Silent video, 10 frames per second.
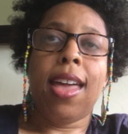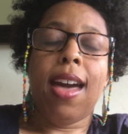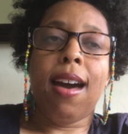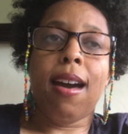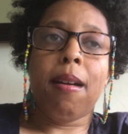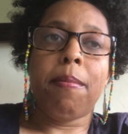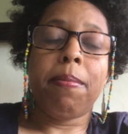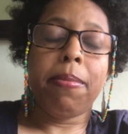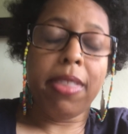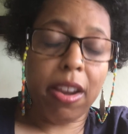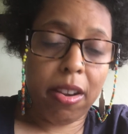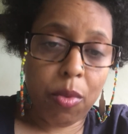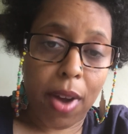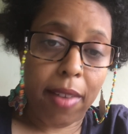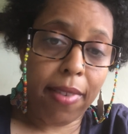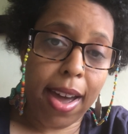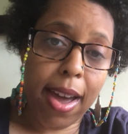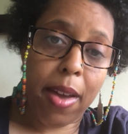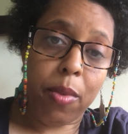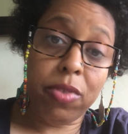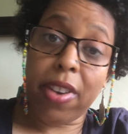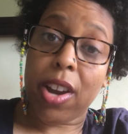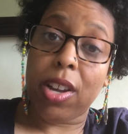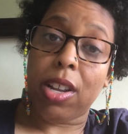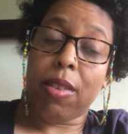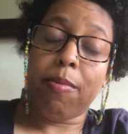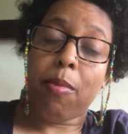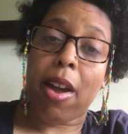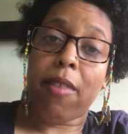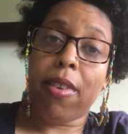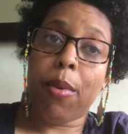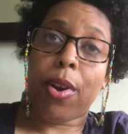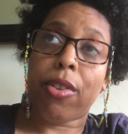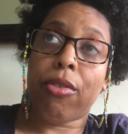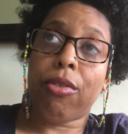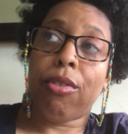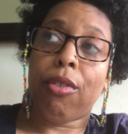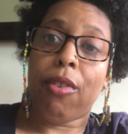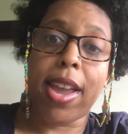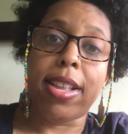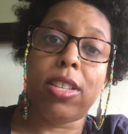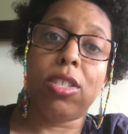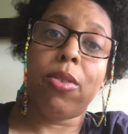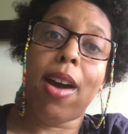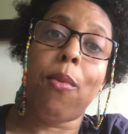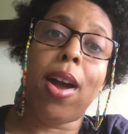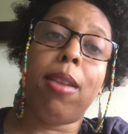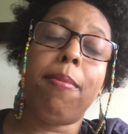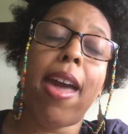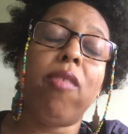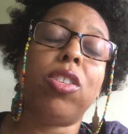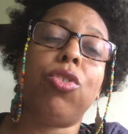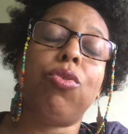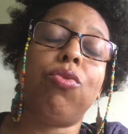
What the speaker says: Their Wi-Fi was very good. Wi-Fi works great. So I wound up having to do